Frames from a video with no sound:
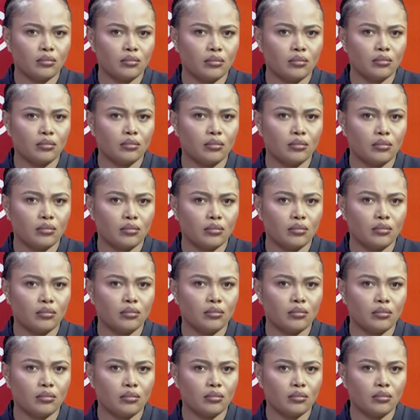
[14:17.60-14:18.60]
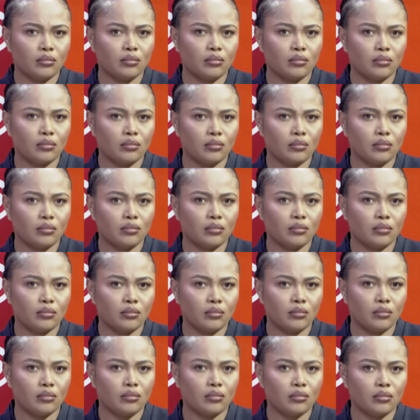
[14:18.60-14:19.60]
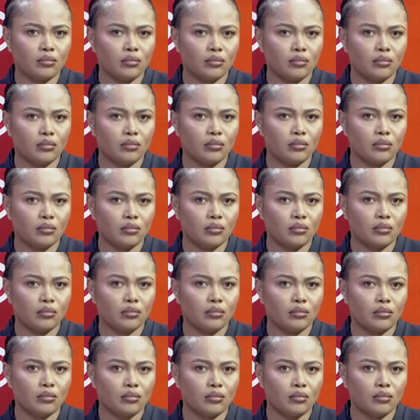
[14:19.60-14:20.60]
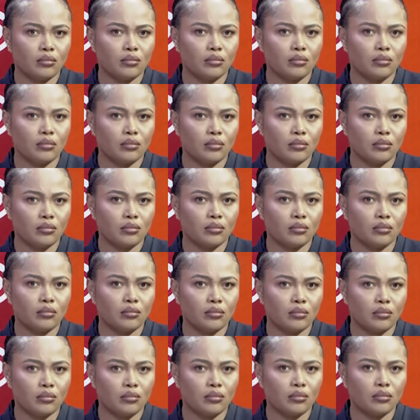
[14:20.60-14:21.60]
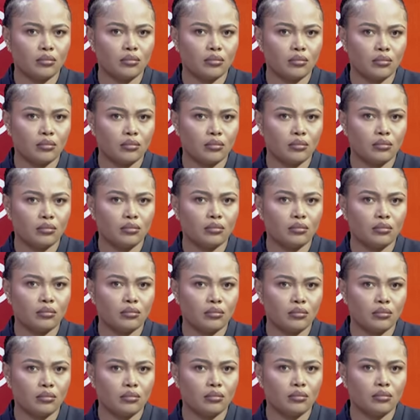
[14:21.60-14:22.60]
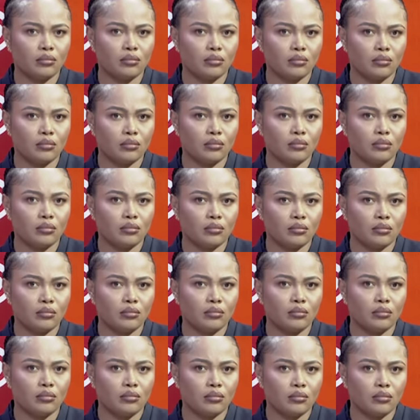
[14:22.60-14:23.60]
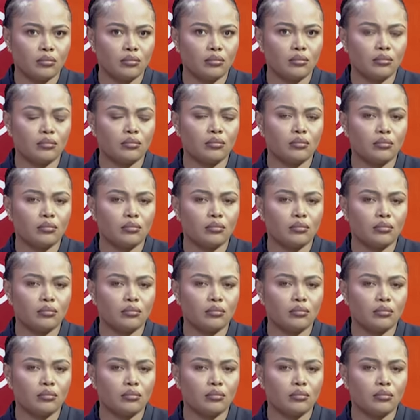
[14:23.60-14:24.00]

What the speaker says: (silent)